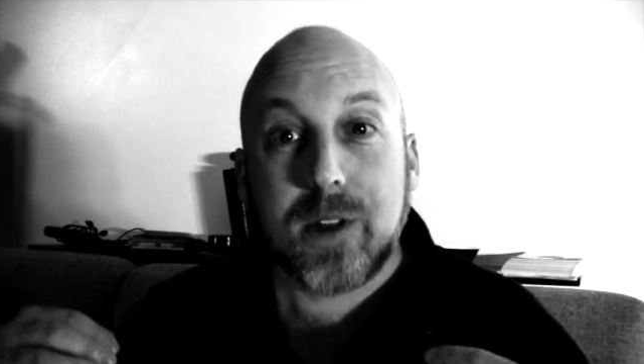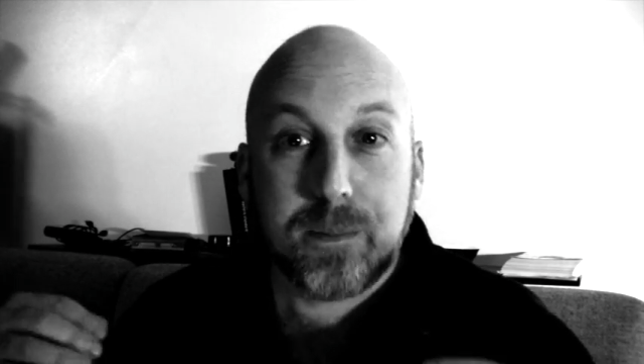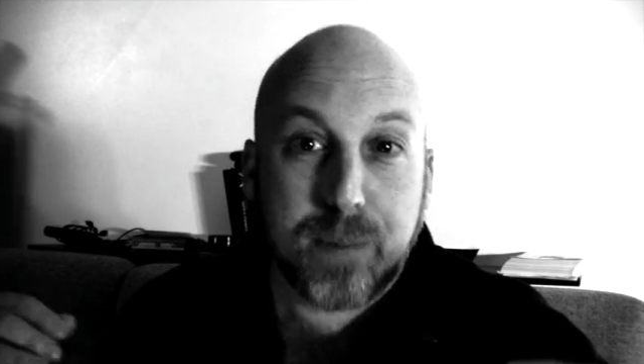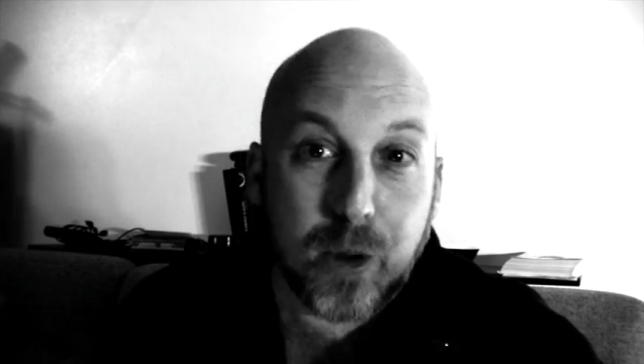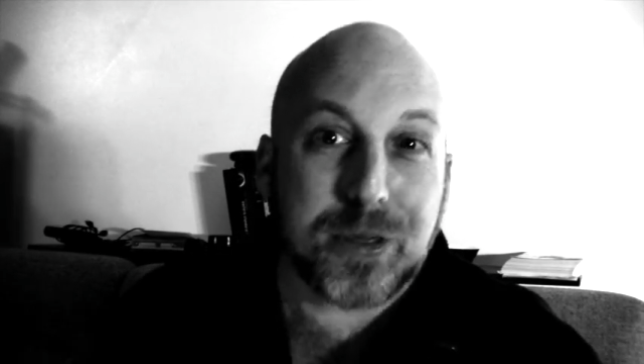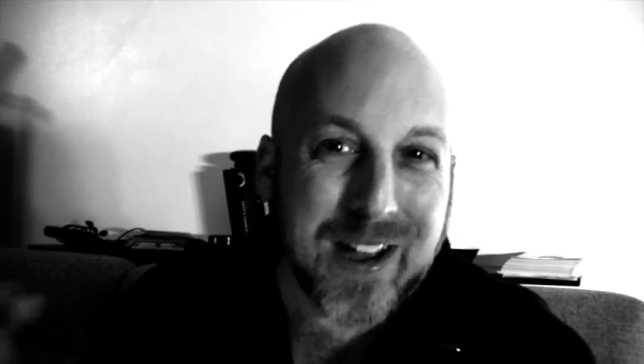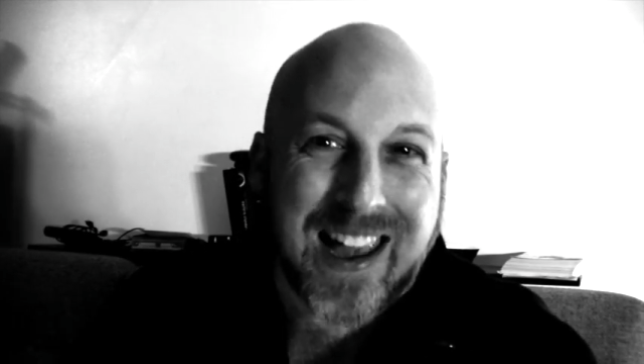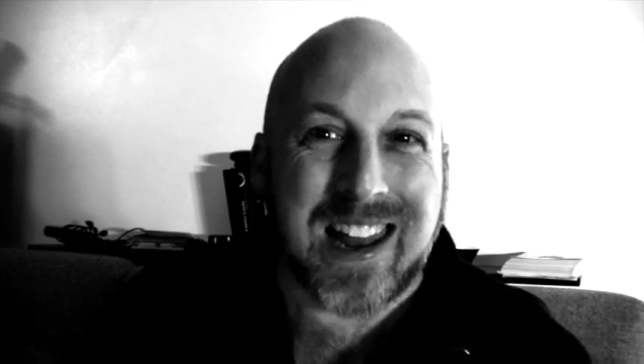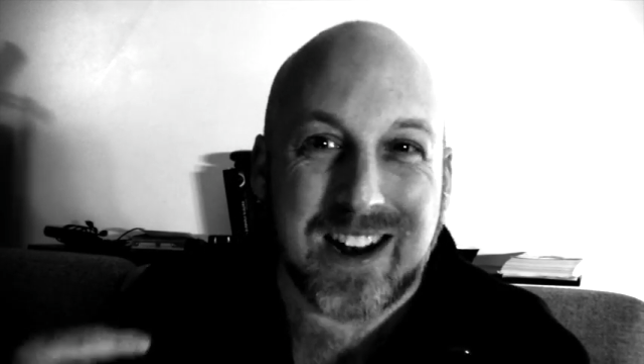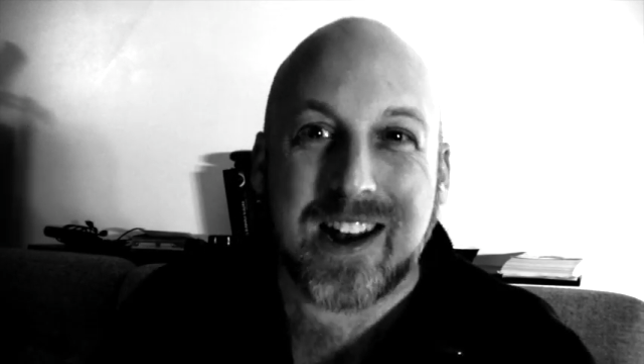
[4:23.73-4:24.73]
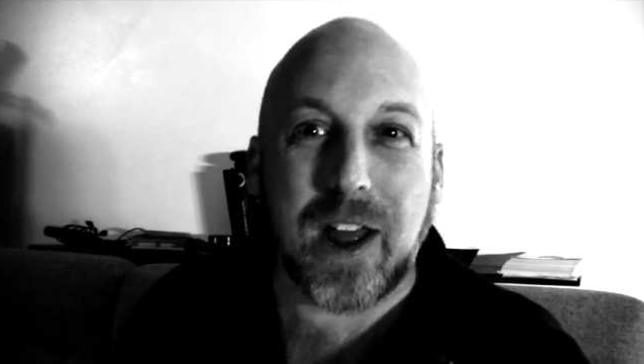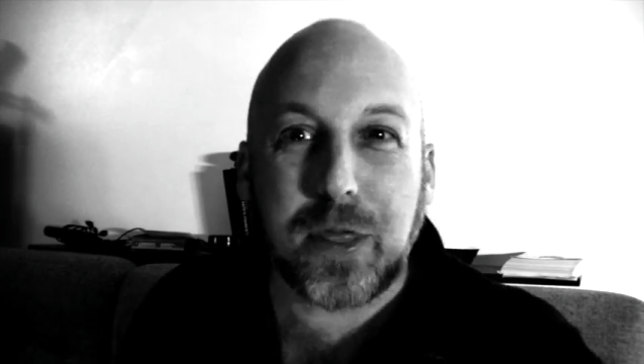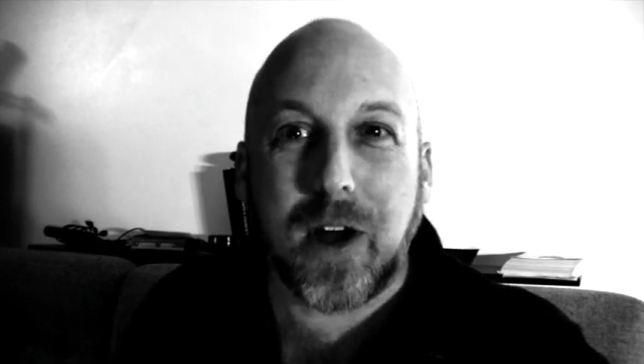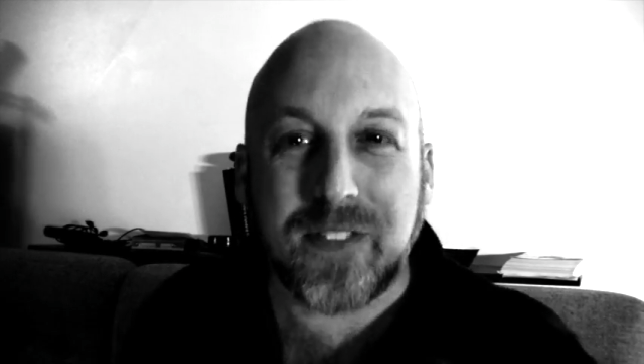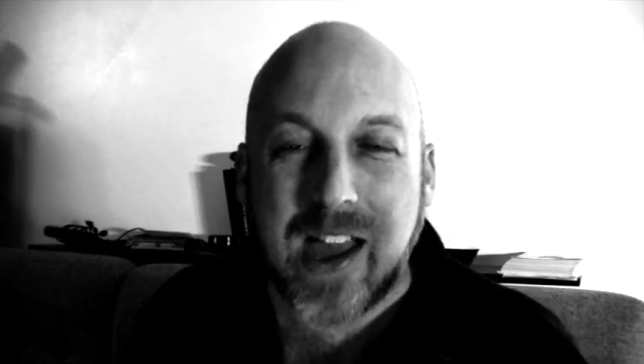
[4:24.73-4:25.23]
Both Diana and I
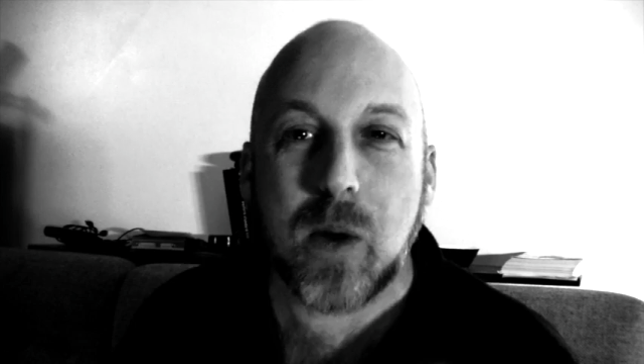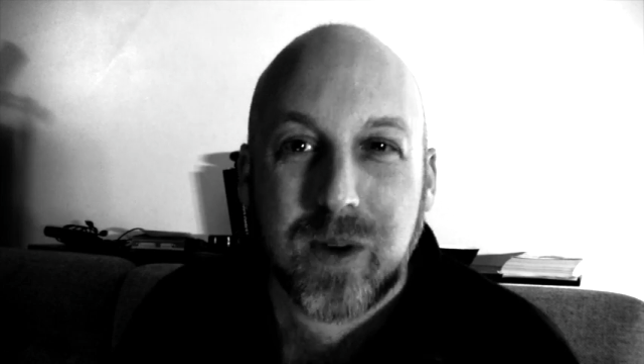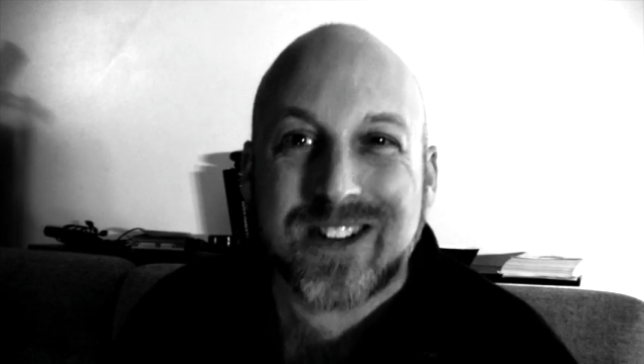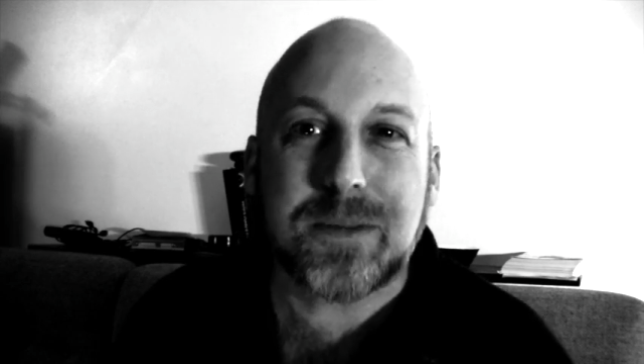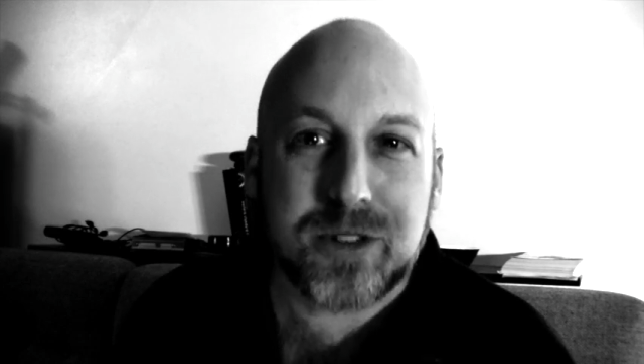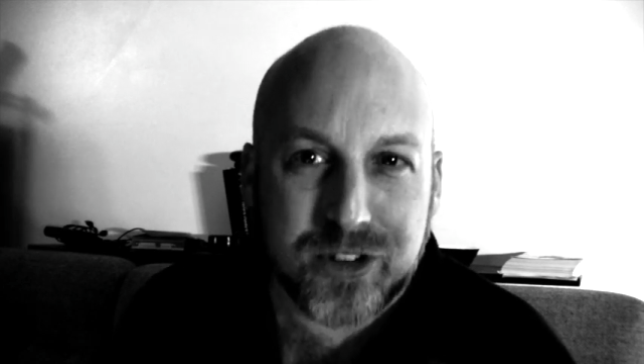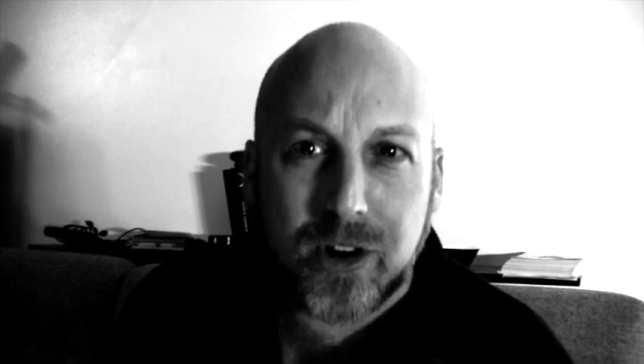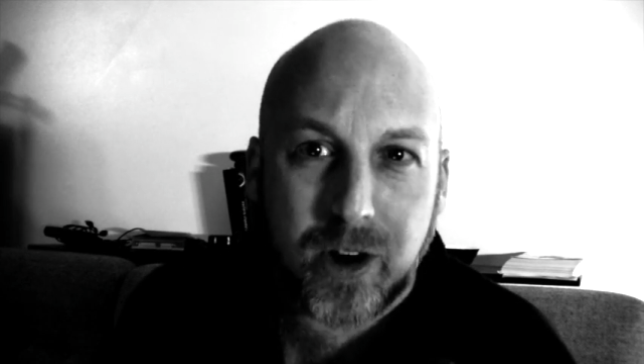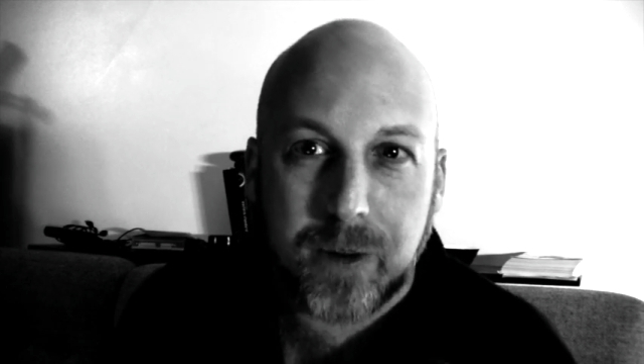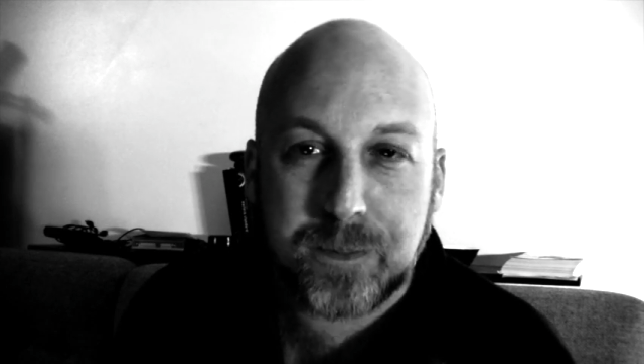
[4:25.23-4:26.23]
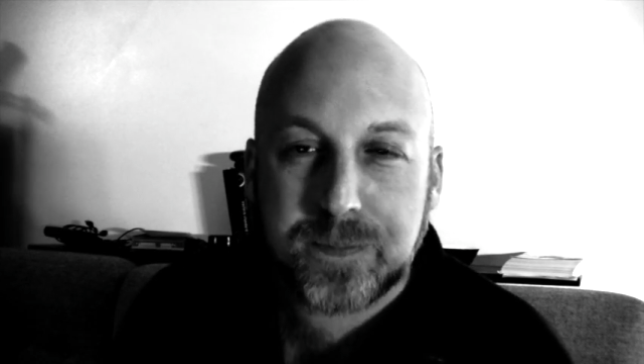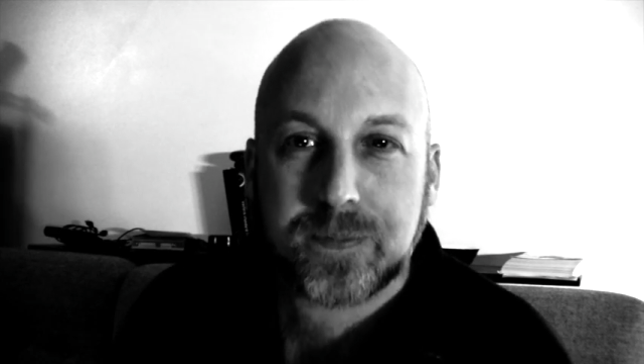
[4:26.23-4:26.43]
thought that was absurd.